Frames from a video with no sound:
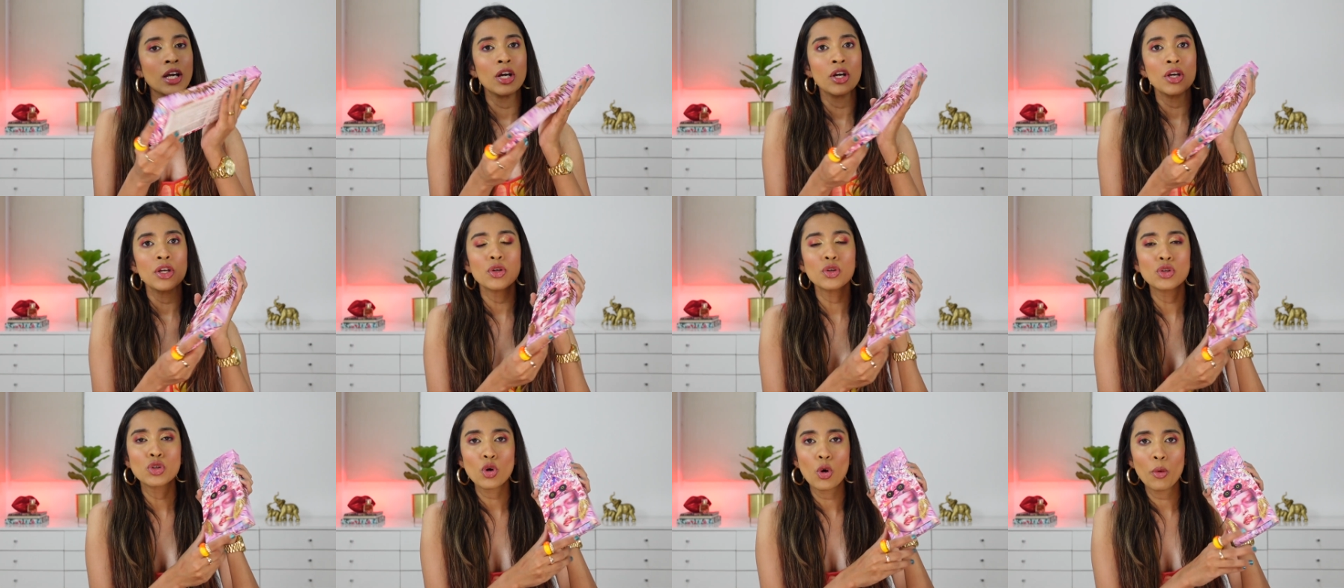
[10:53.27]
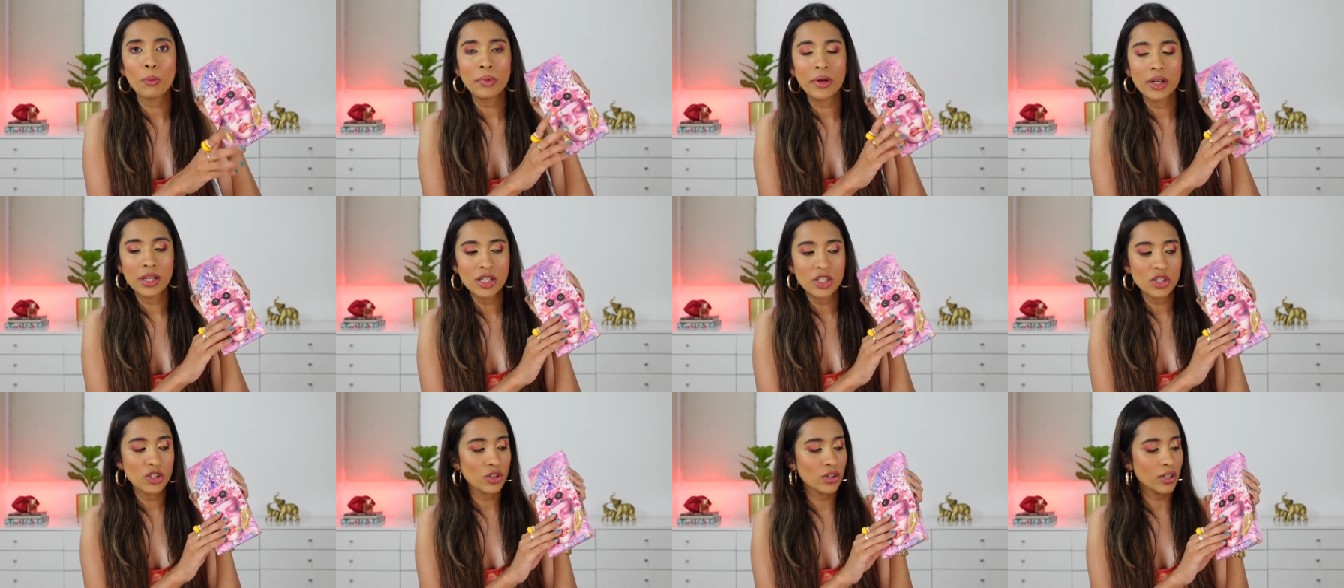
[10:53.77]

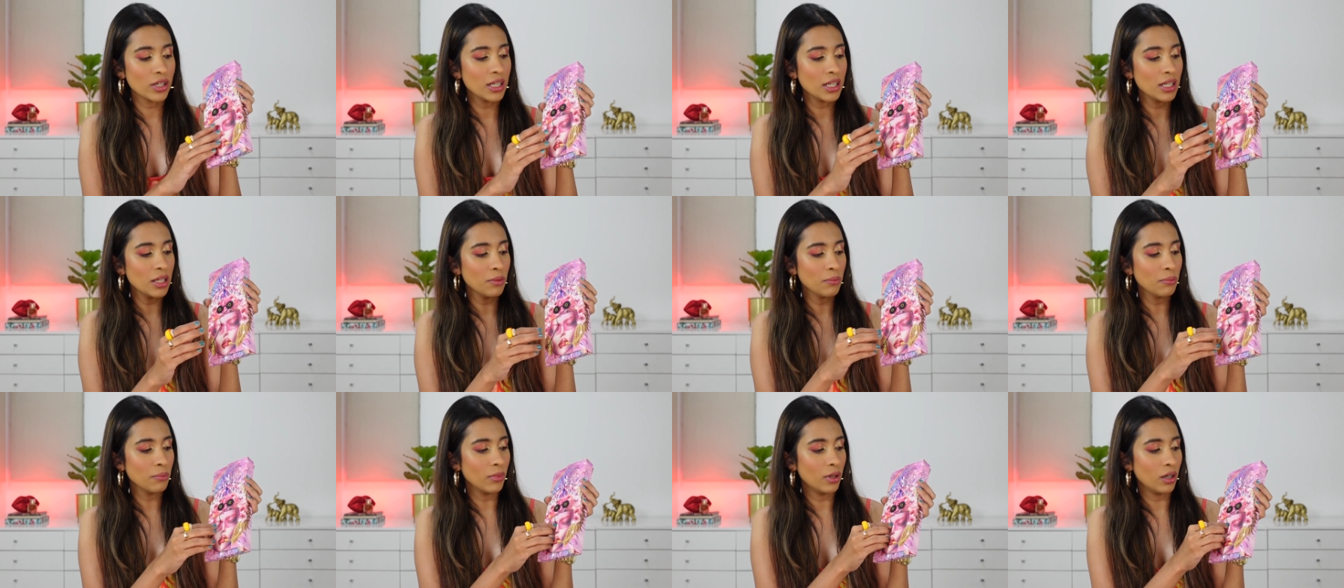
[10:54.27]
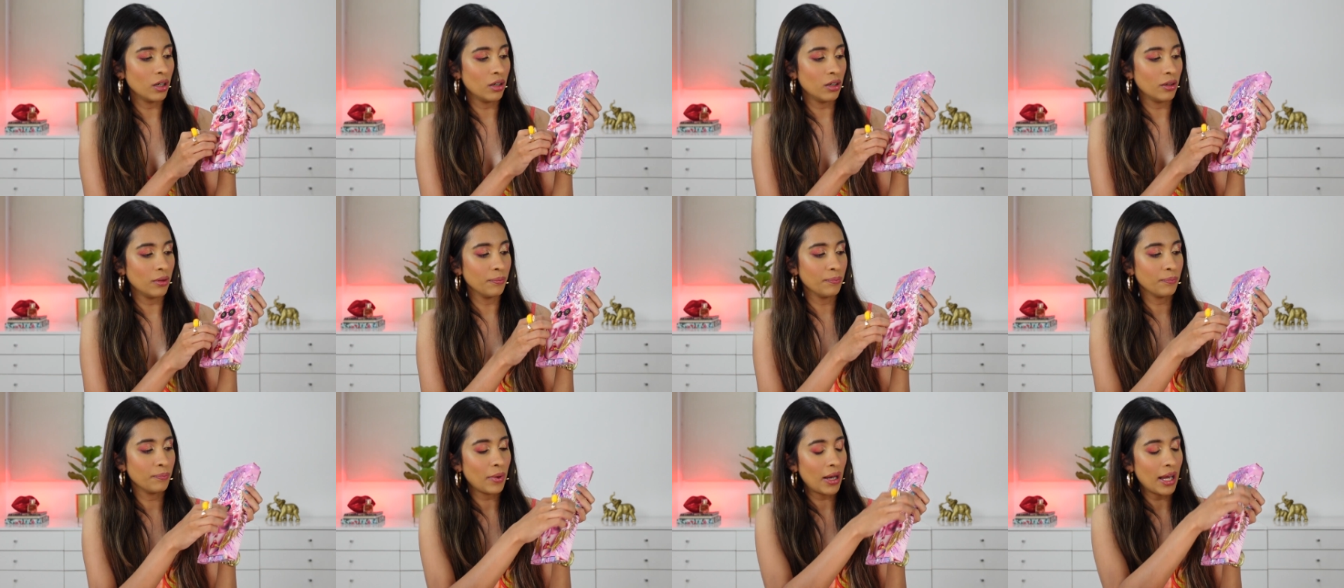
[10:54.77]
Huetopian Dream
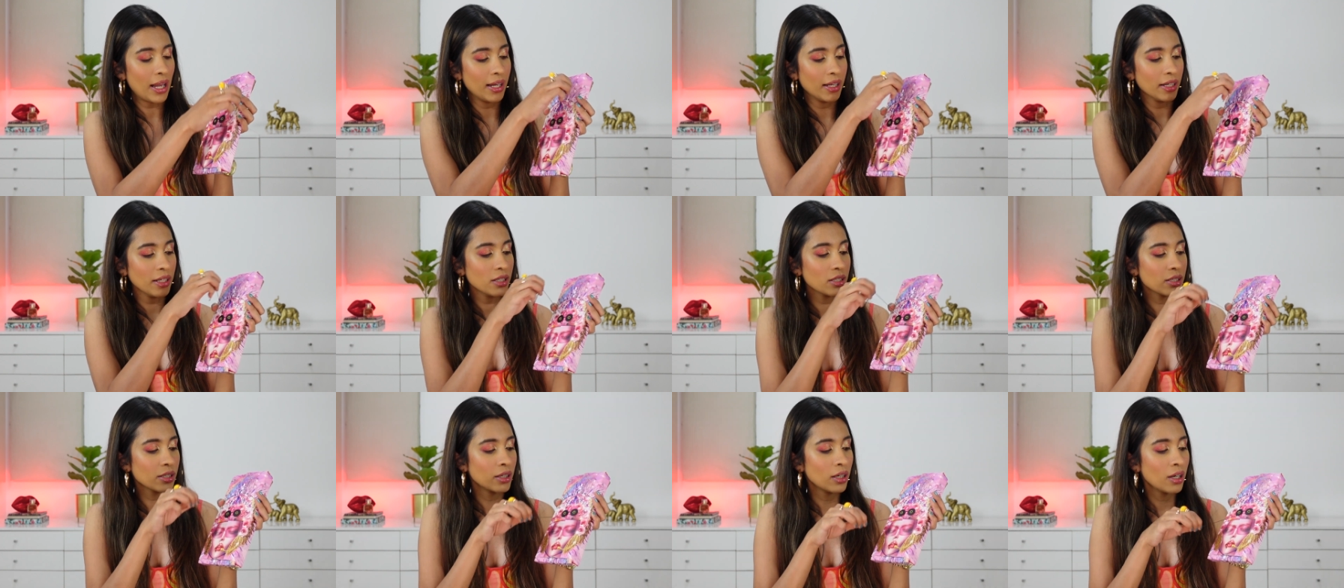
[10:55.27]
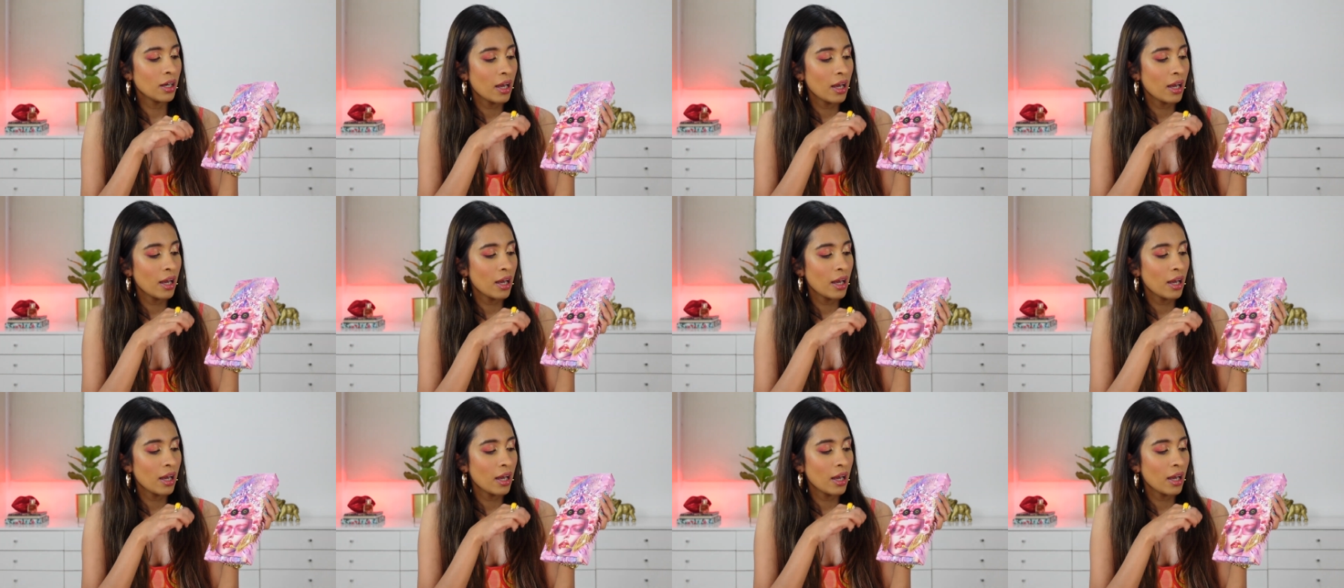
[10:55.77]
palette,